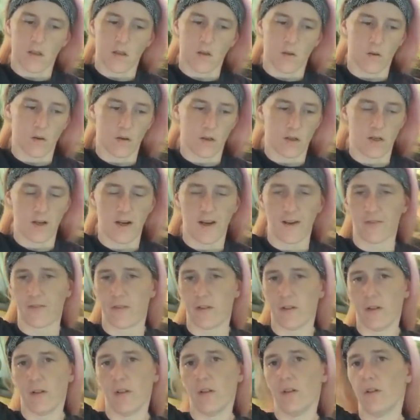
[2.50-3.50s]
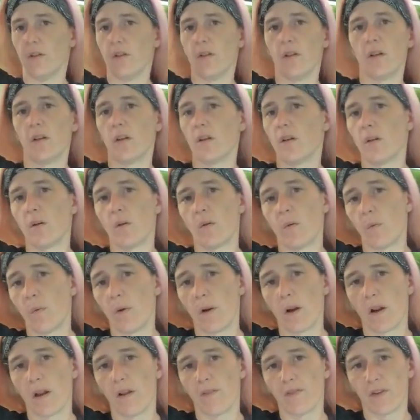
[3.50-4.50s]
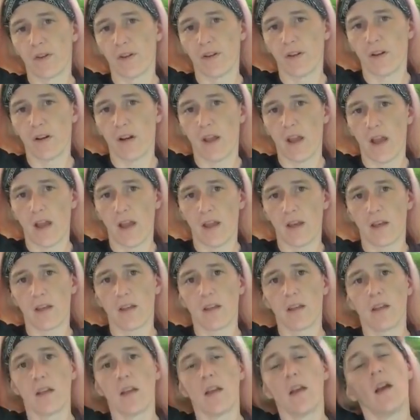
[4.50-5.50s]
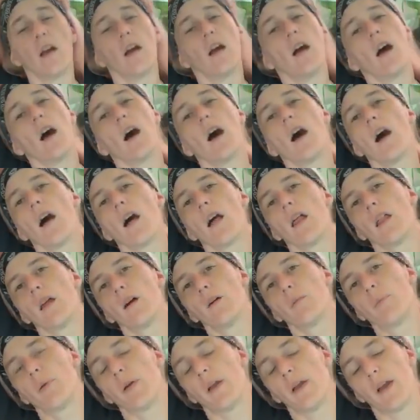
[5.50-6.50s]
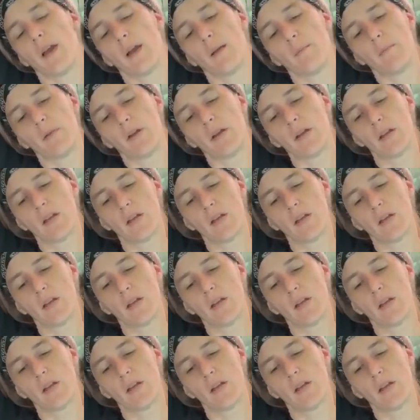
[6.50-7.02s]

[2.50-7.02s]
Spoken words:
or good afternoon, wherever you're at. Hello, Pam.